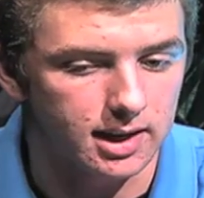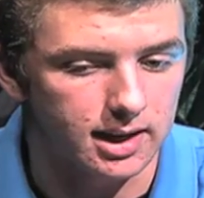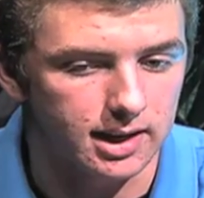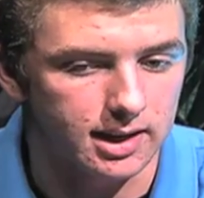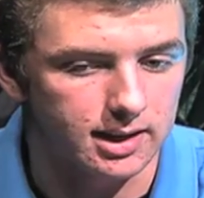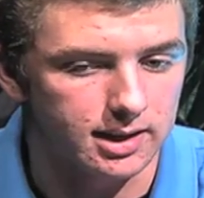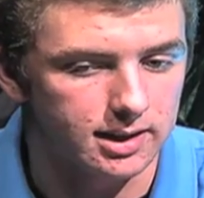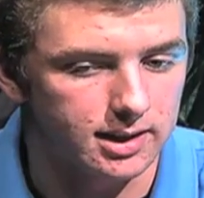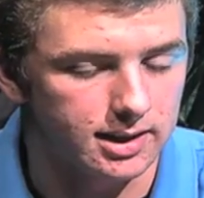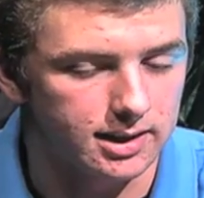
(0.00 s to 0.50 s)

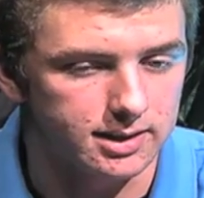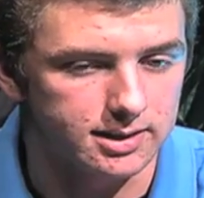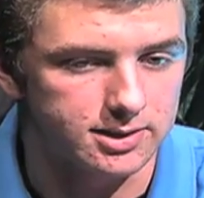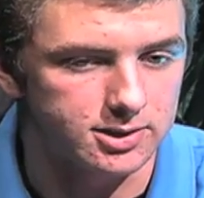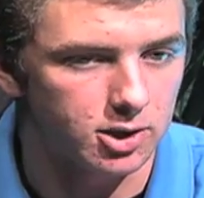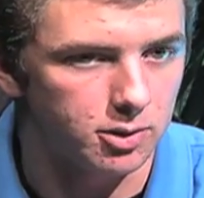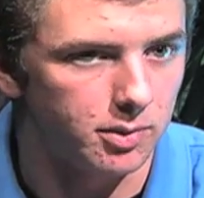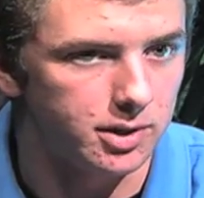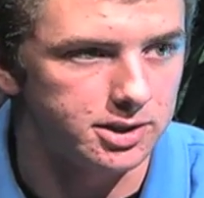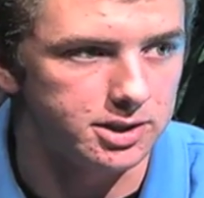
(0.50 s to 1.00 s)
and it's
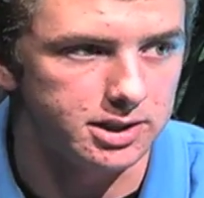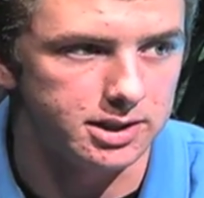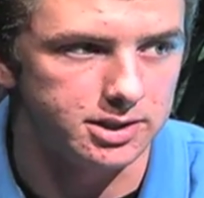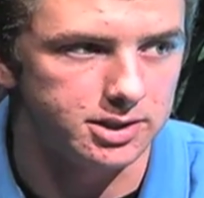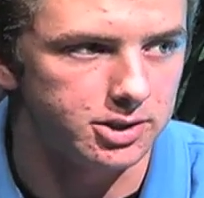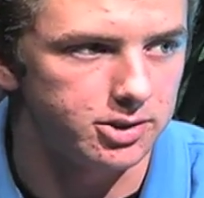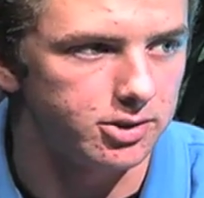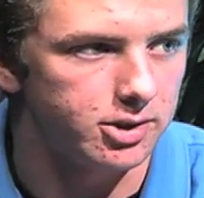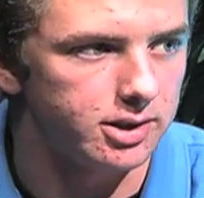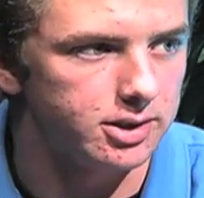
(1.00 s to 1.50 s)
so much
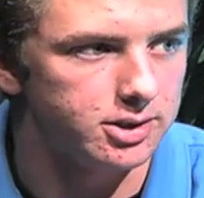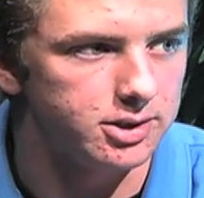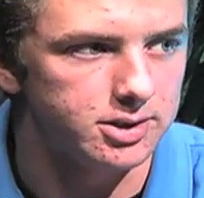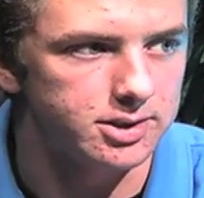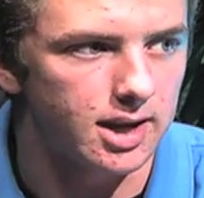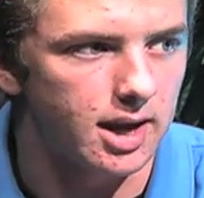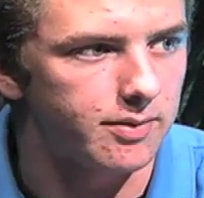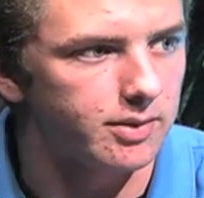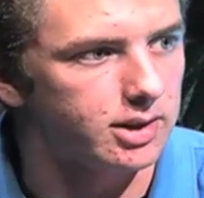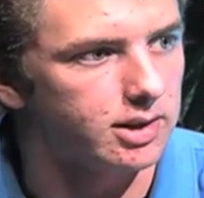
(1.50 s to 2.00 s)
easier than just
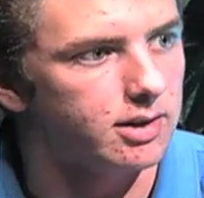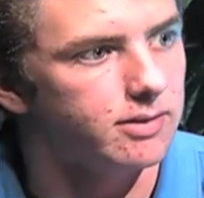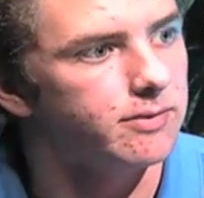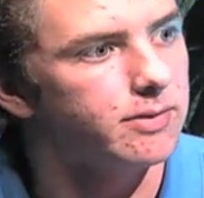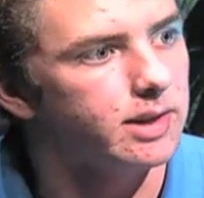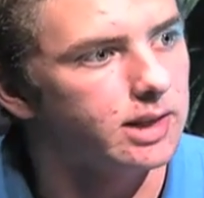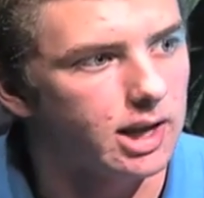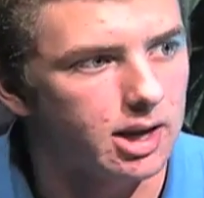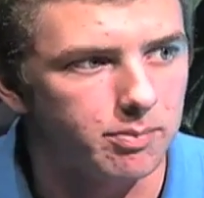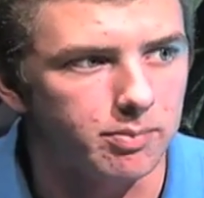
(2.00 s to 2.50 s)
having to
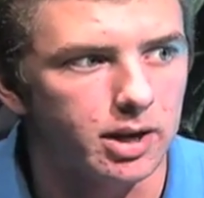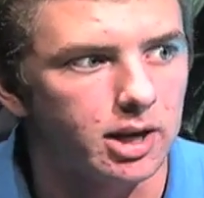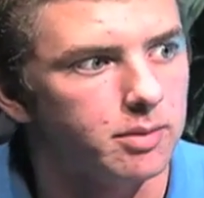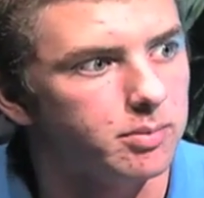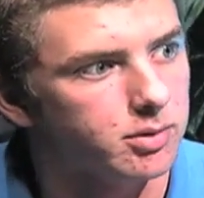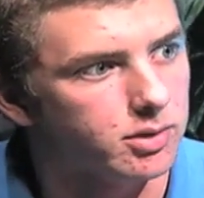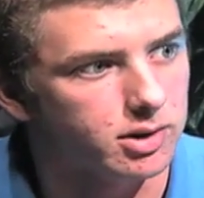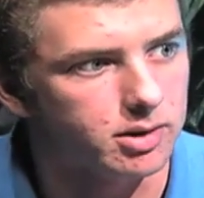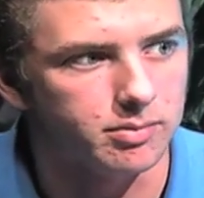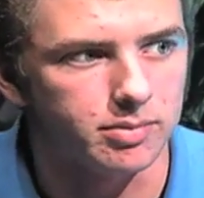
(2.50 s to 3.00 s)
fill out
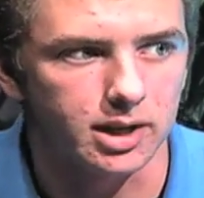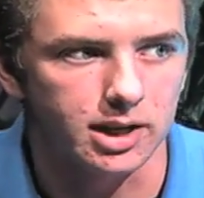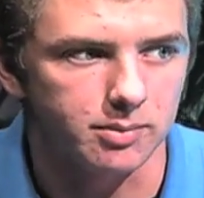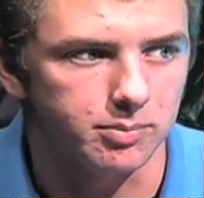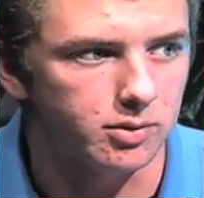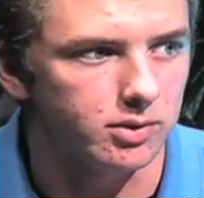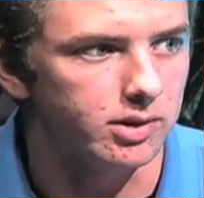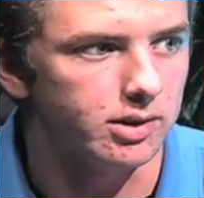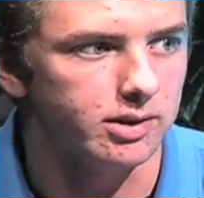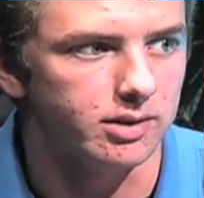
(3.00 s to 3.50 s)
paper,
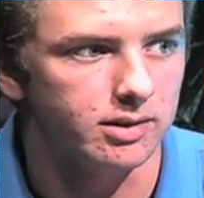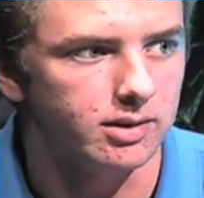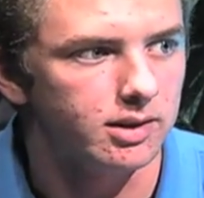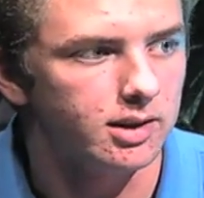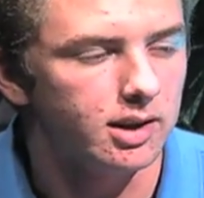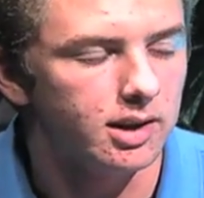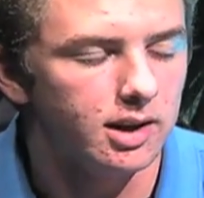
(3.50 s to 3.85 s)
and